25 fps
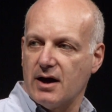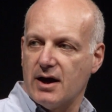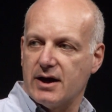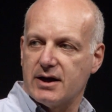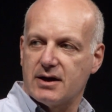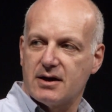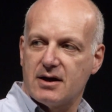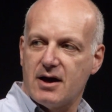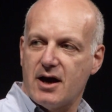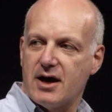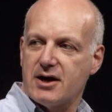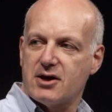
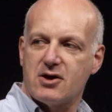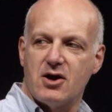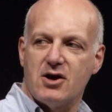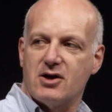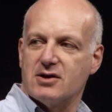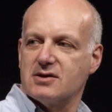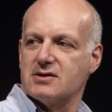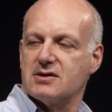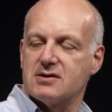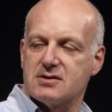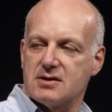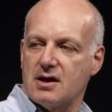I
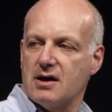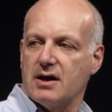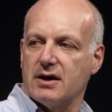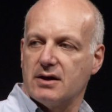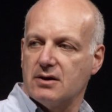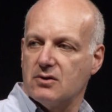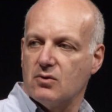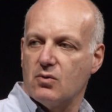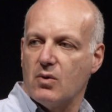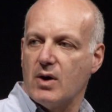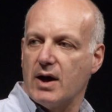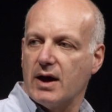can't
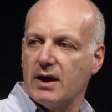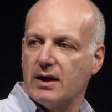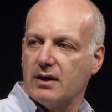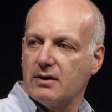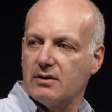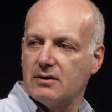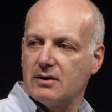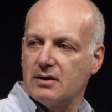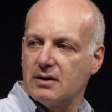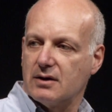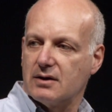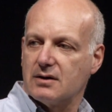design the way
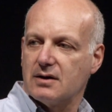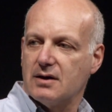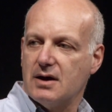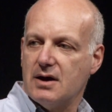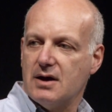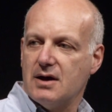that